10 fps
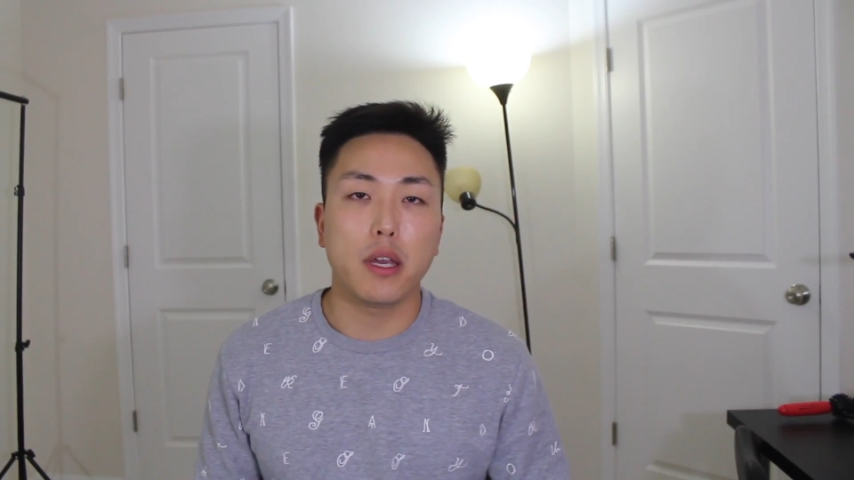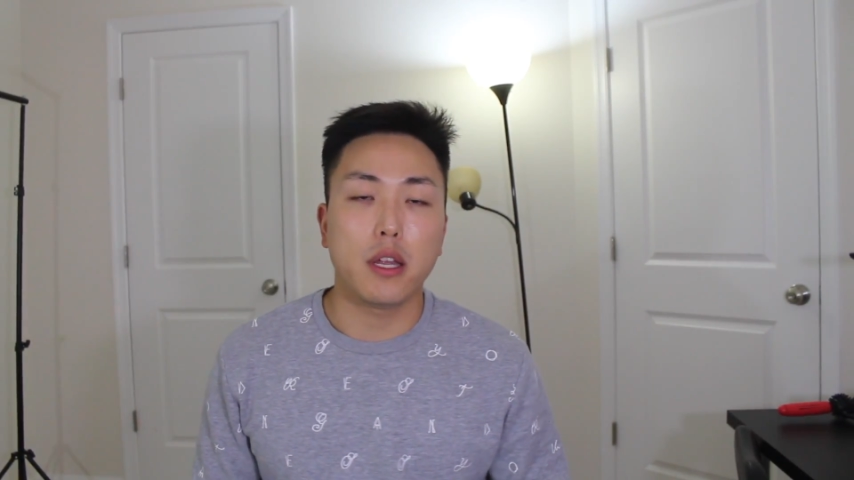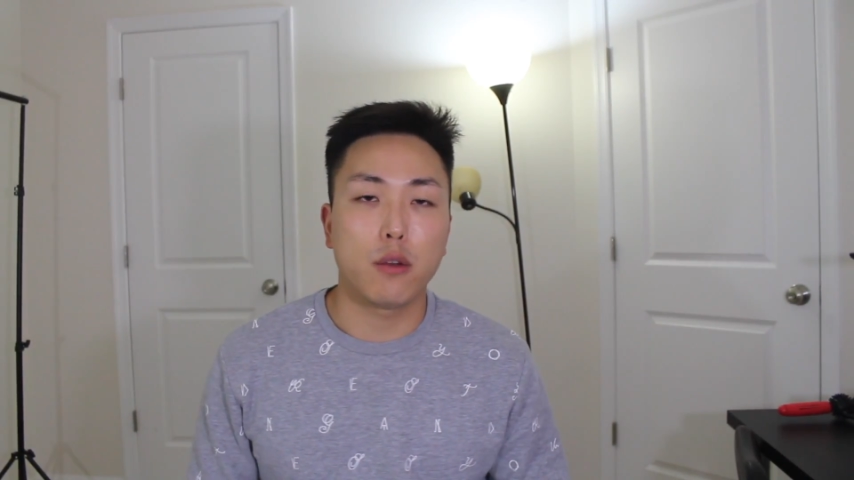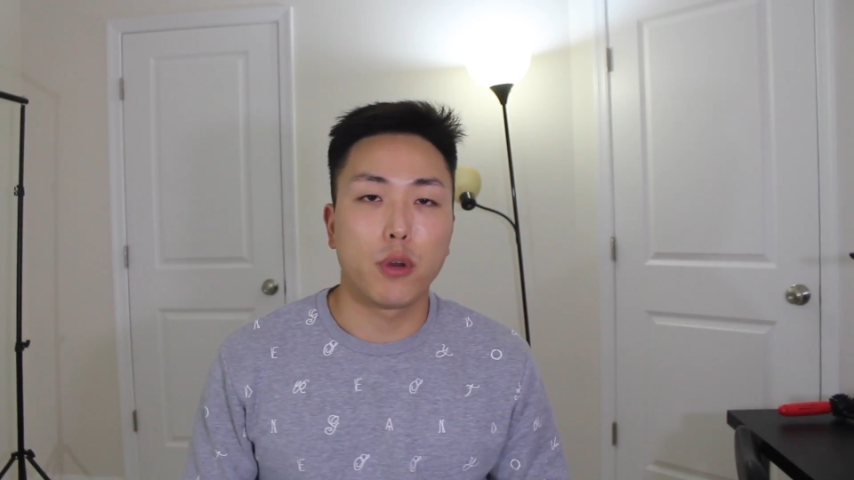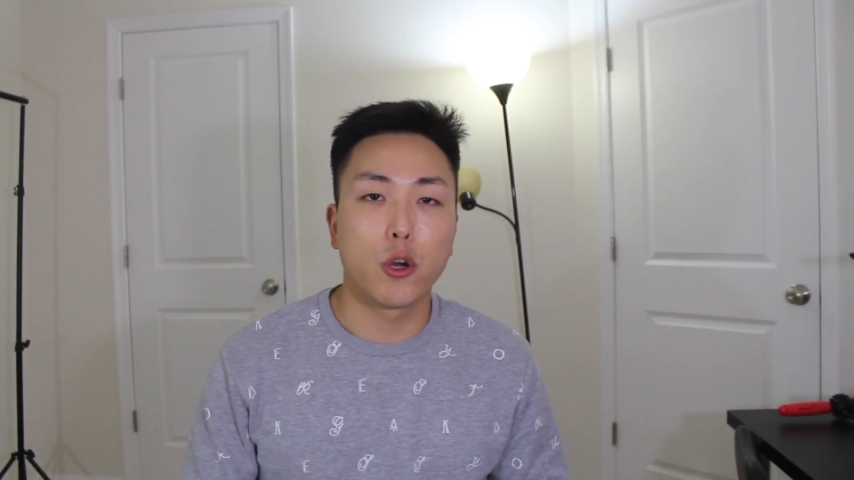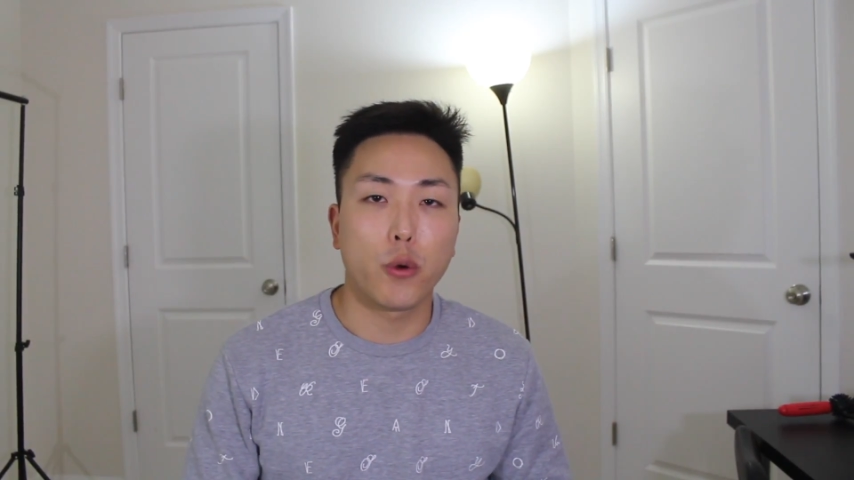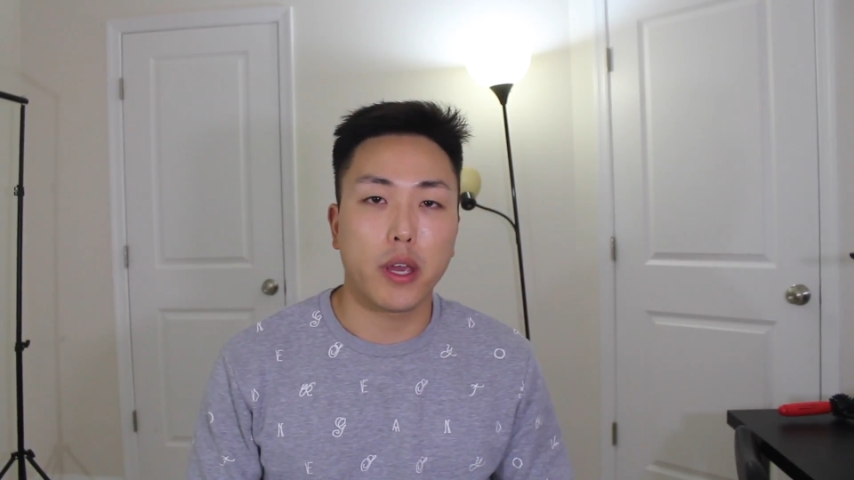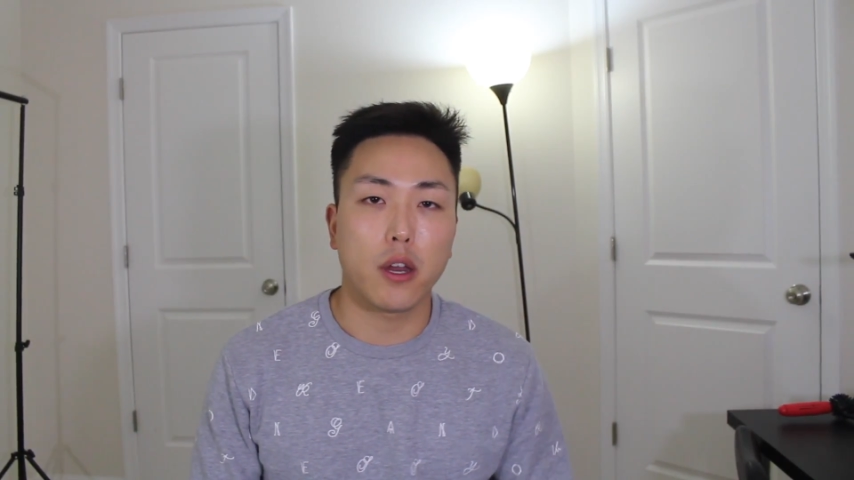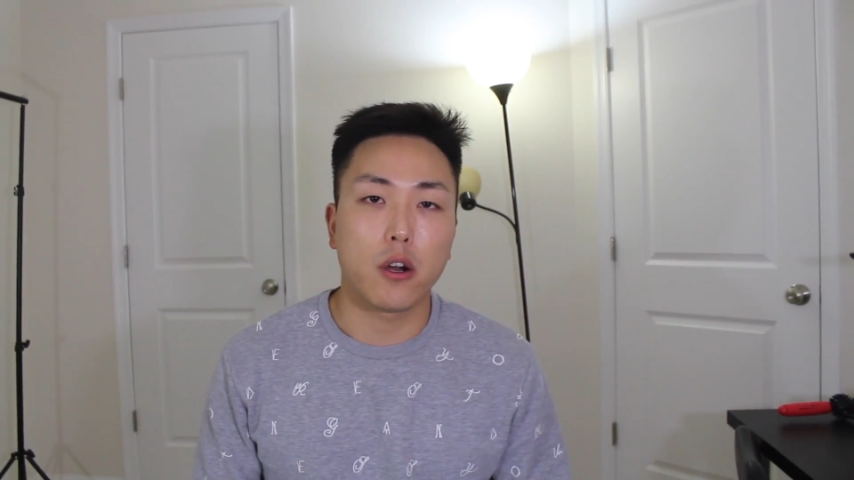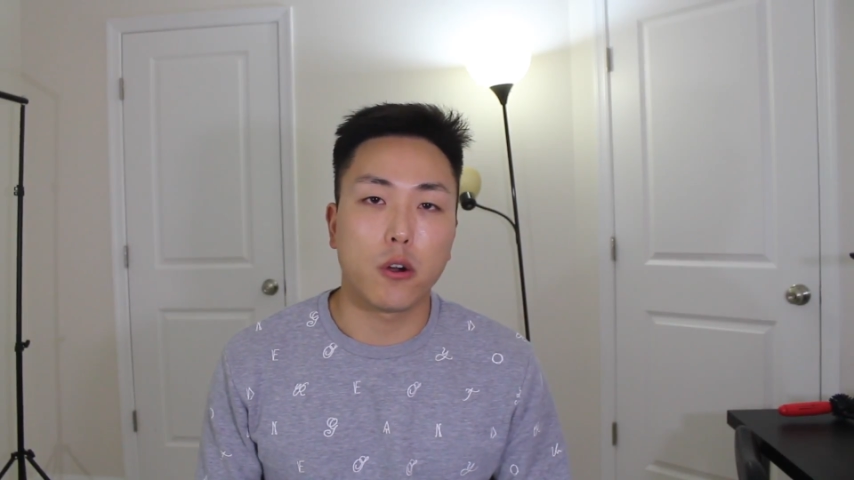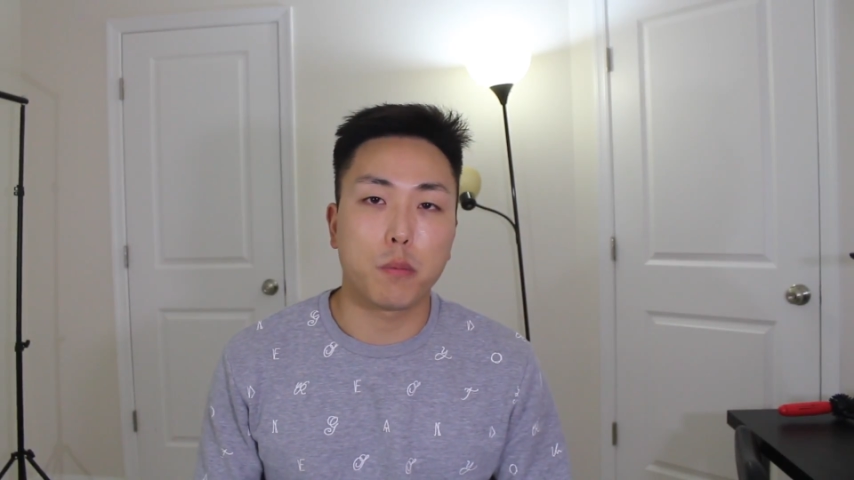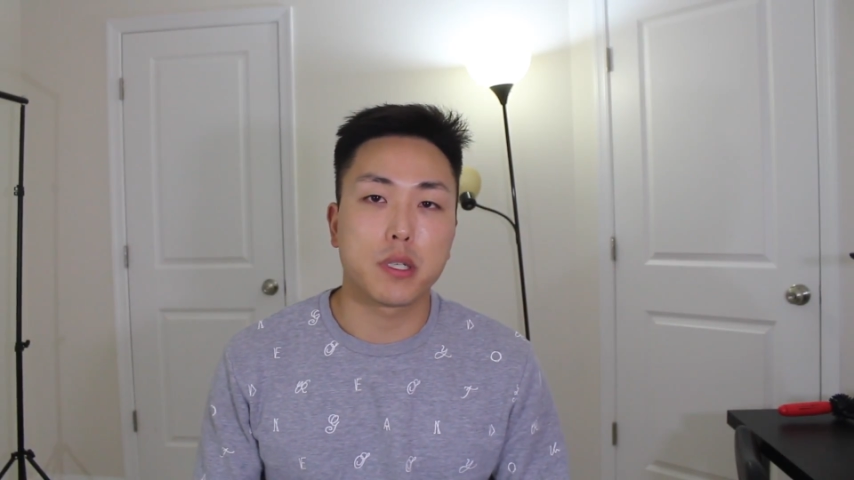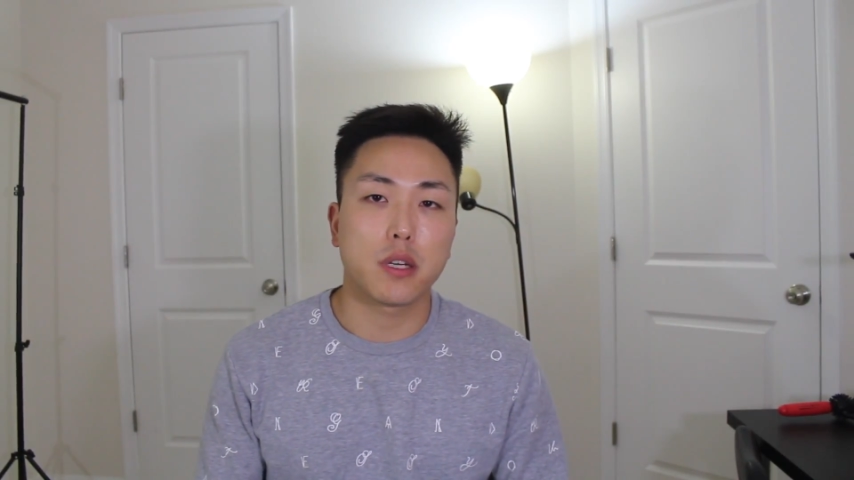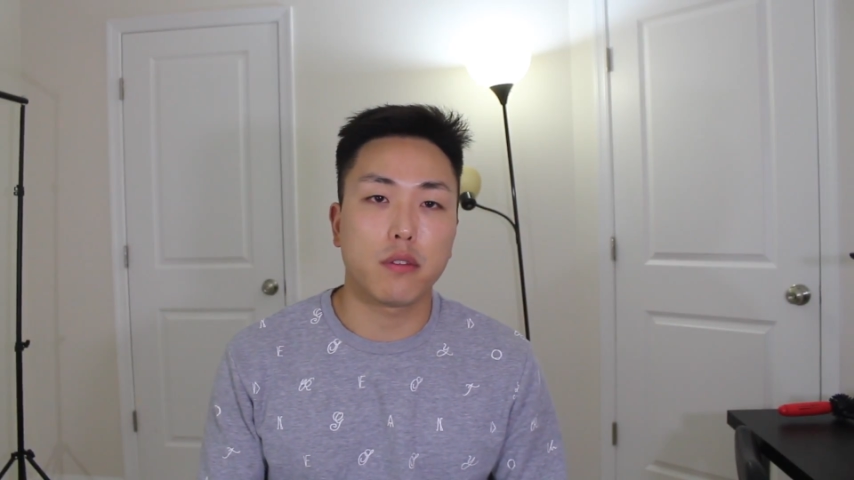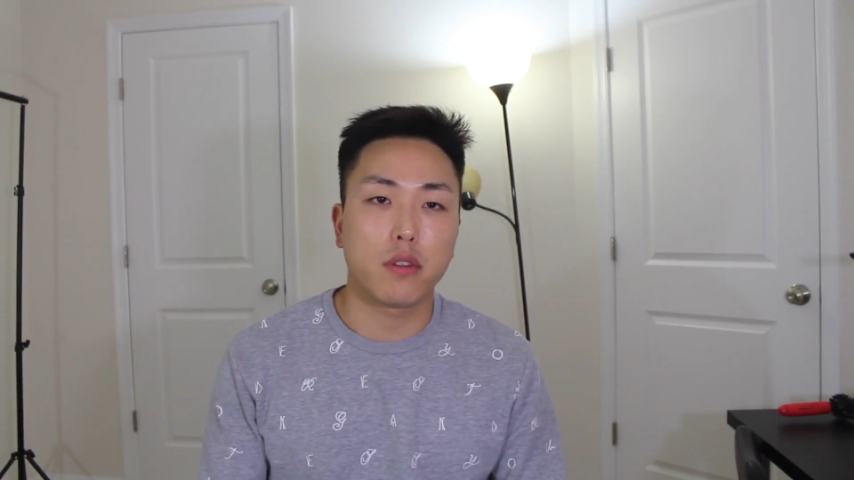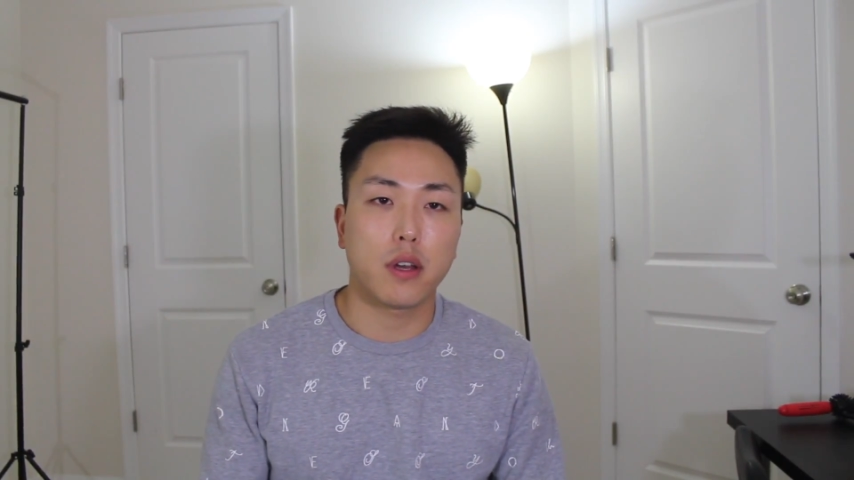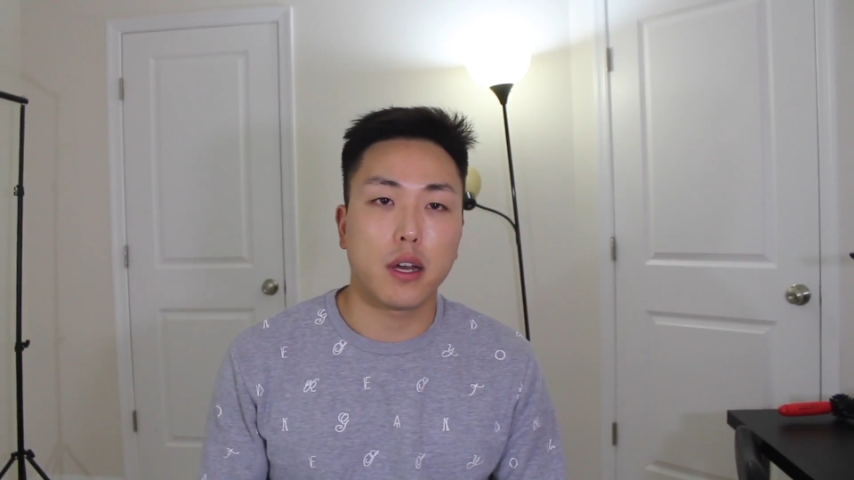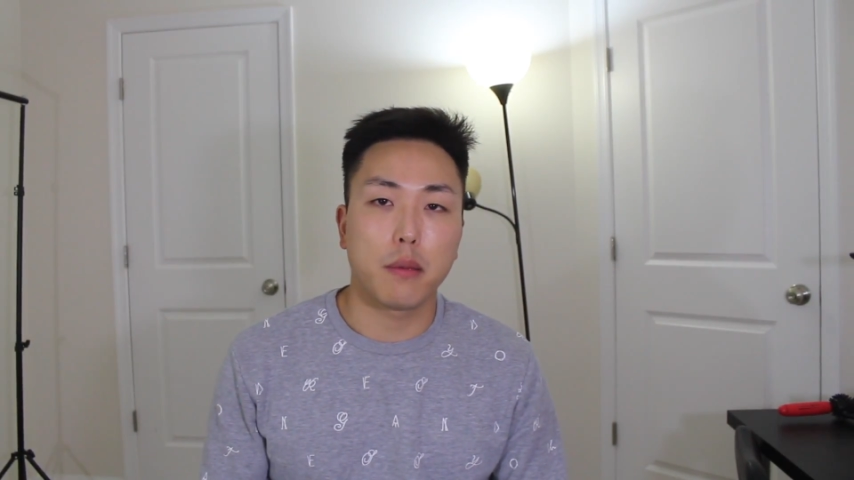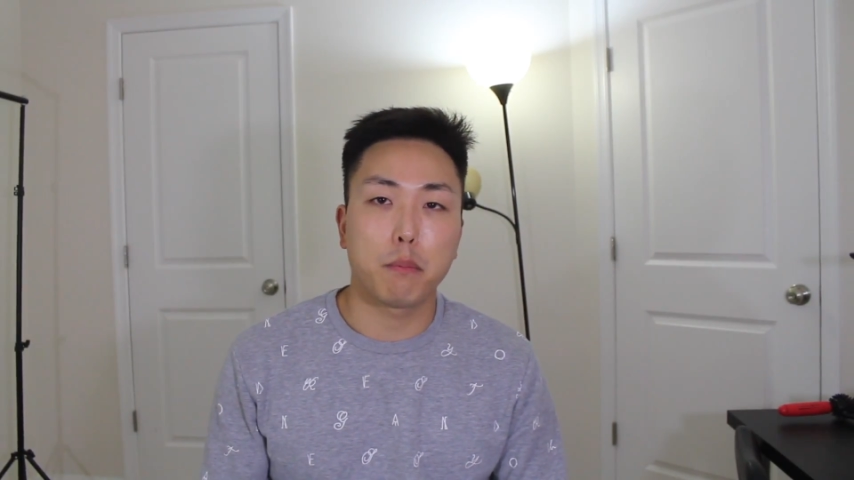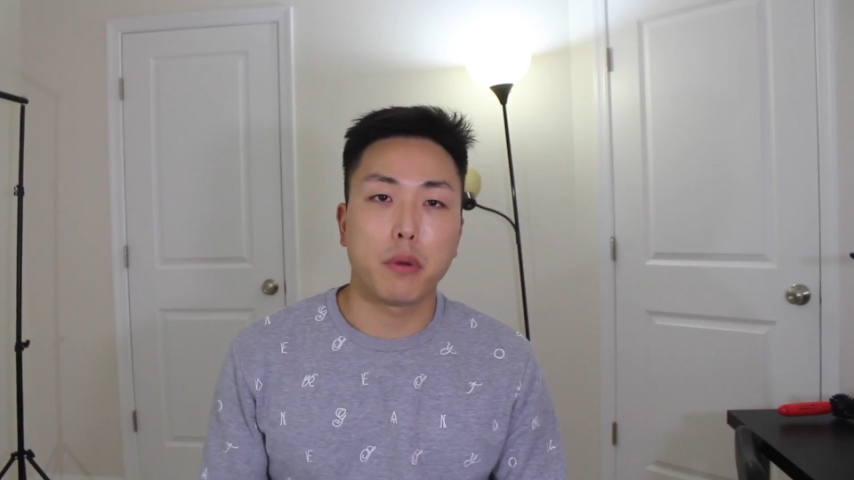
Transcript: in regrowing hair 100% of the time,